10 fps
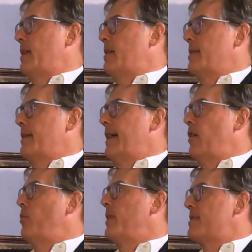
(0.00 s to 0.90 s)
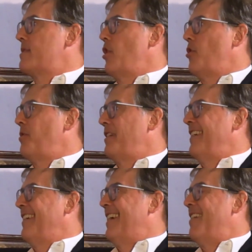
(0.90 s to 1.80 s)
because then I always know
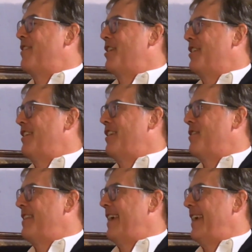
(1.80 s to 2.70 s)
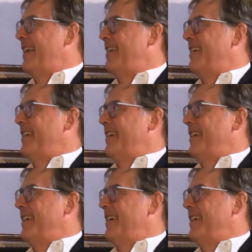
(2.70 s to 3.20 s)
I've got another day